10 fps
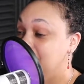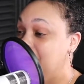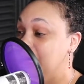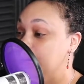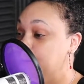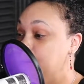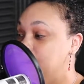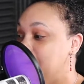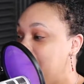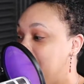
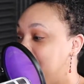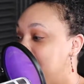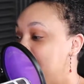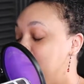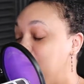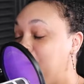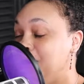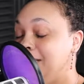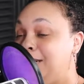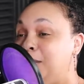At the time, not
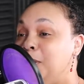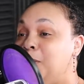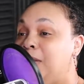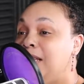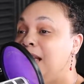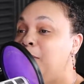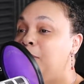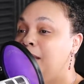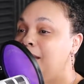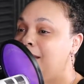really knowing what that
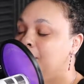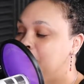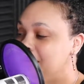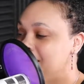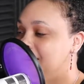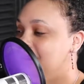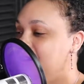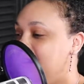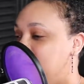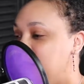meant, but to
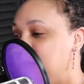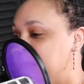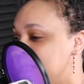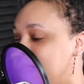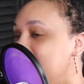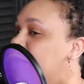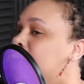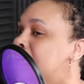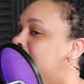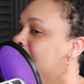her, it represented the
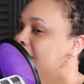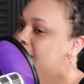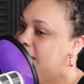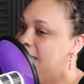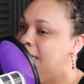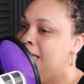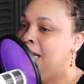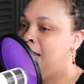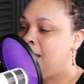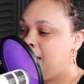best in the city.
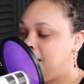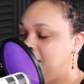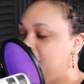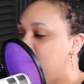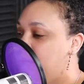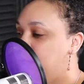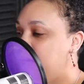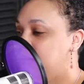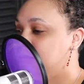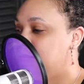And she
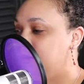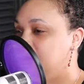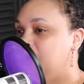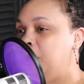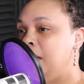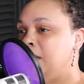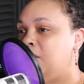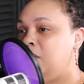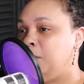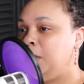always wanted the
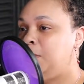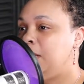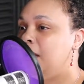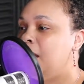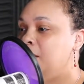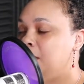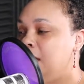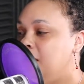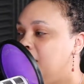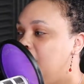best for me when it came to
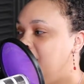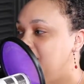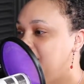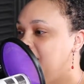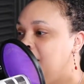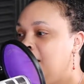education.